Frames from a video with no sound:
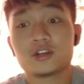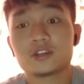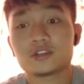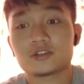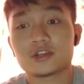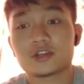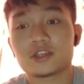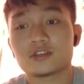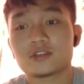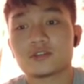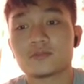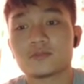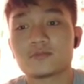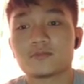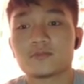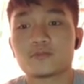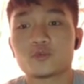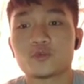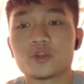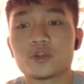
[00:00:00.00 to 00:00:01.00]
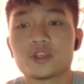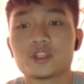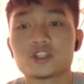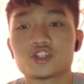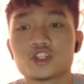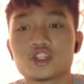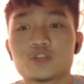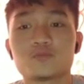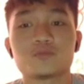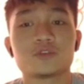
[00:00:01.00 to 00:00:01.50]
rate when the
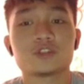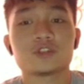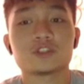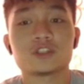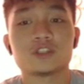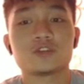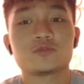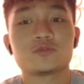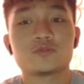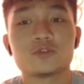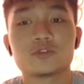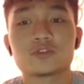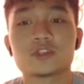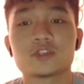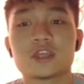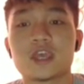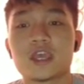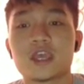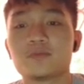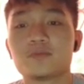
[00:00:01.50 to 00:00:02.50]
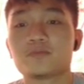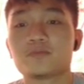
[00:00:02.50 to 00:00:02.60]
ship is en route and